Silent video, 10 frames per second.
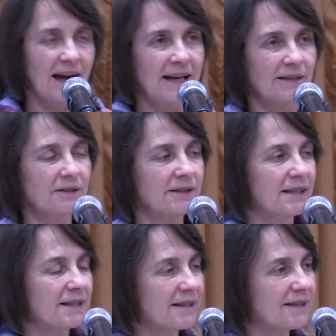titled
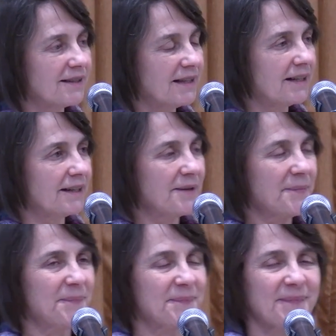the
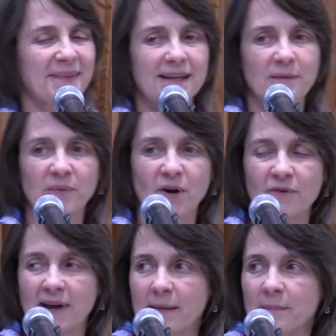
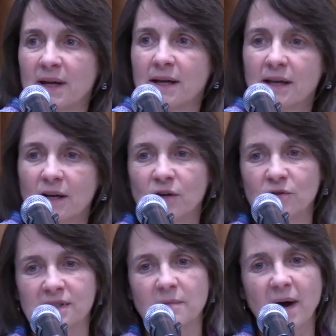program
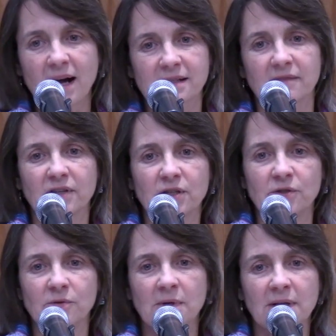"Who's the Boss of
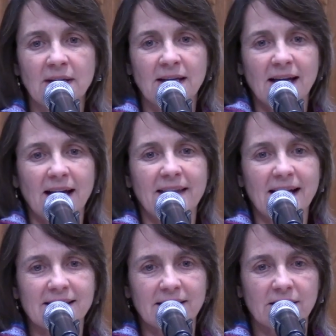Who?" And
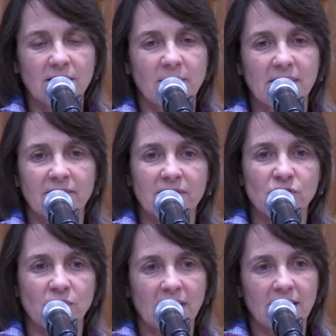that's a little bit of a
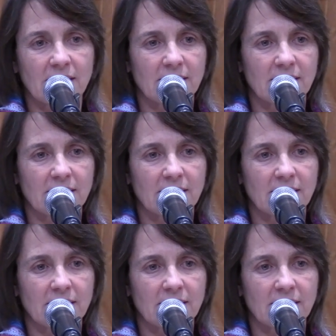trick